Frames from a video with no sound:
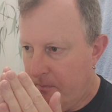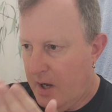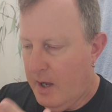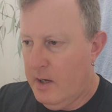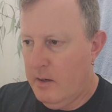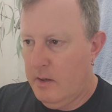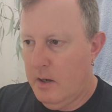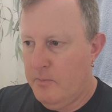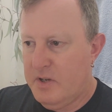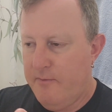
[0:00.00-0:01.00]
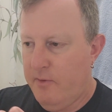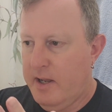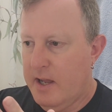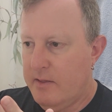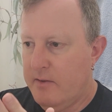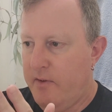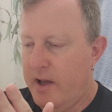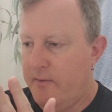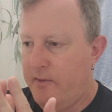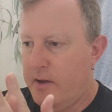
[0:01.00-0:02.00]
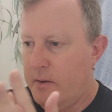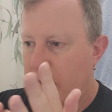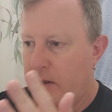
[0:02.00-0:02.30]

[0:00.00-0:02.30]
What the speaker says: And I'm definitely getting the vetiver,